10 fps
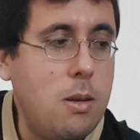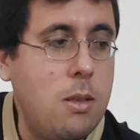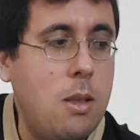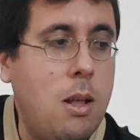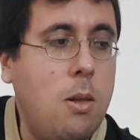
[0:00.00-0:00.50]

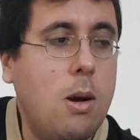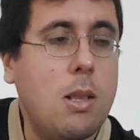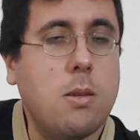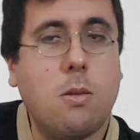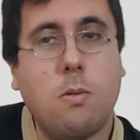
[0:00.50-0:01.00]
in a
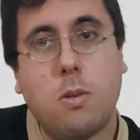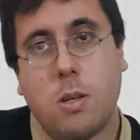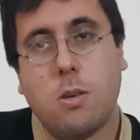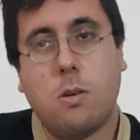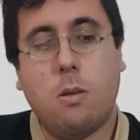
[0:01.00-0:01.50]
local store
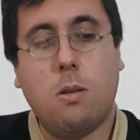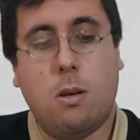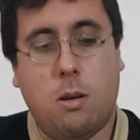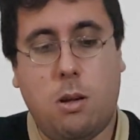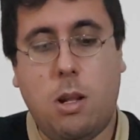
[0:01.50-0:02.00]
which is called
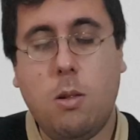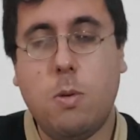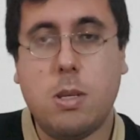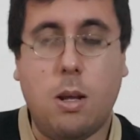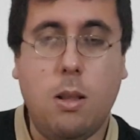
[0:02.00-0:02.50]
L'Île
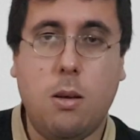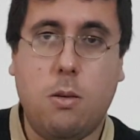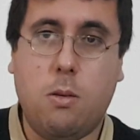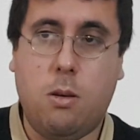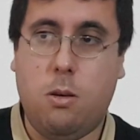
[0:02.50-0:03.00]
Louiselle,
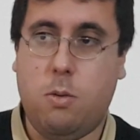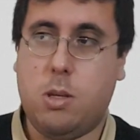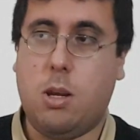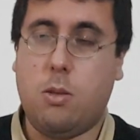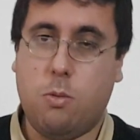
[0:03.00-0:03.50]

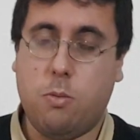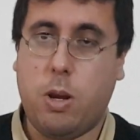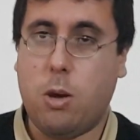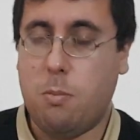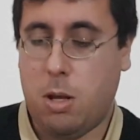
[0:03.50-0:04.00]
which I do
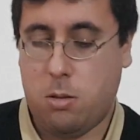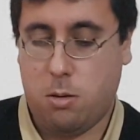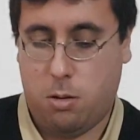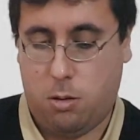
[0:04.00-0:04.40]
recommend.